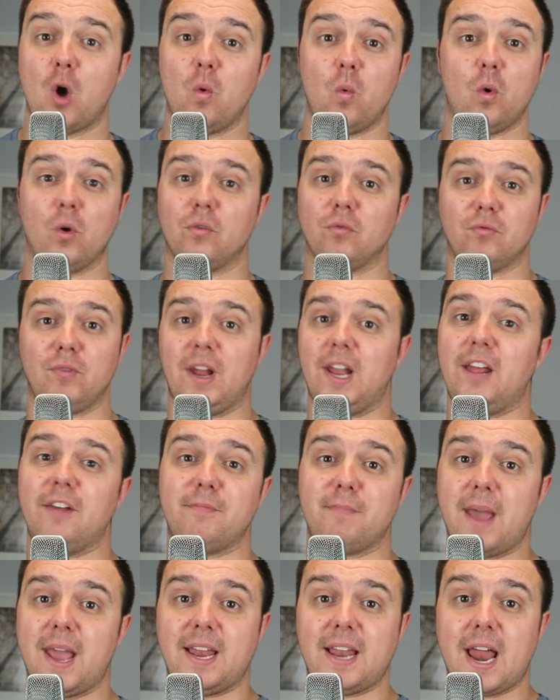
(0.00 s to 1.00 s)
wouldn't really
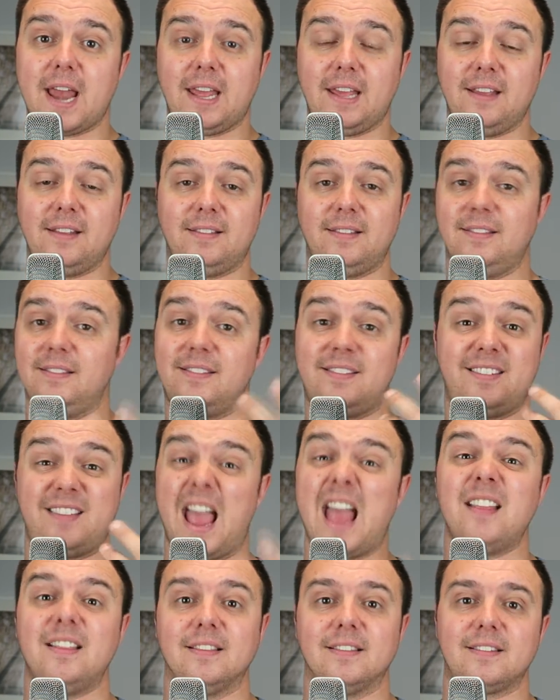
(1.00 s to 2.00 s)
have made any
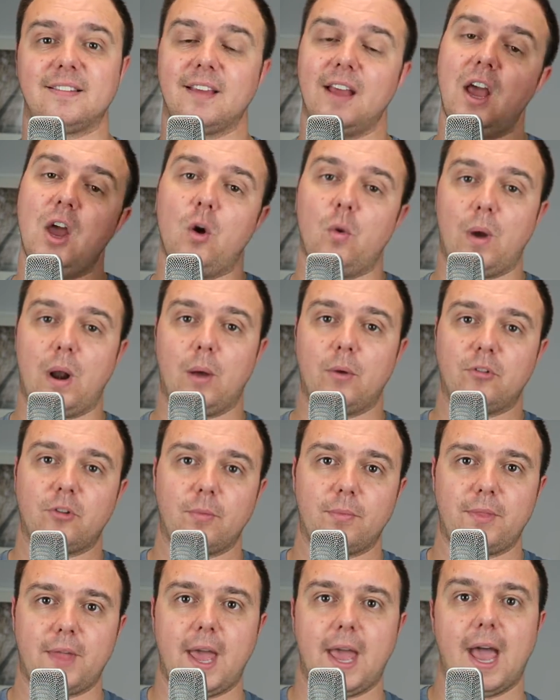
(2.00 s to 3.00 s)
sense when I was
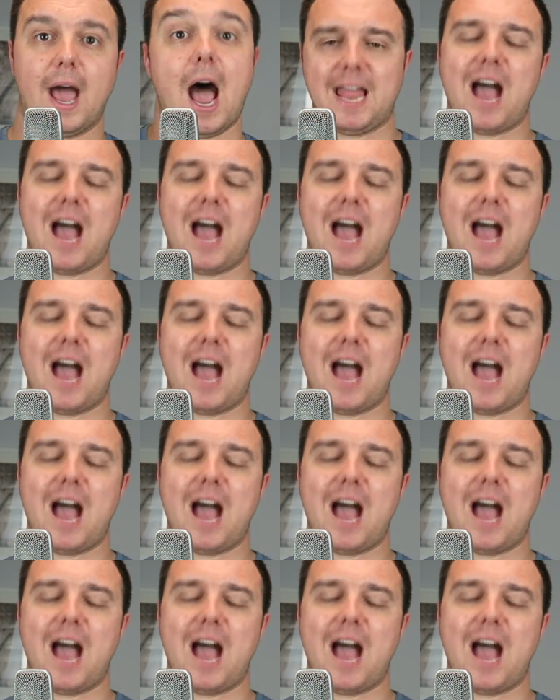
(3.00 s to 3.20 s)
up there.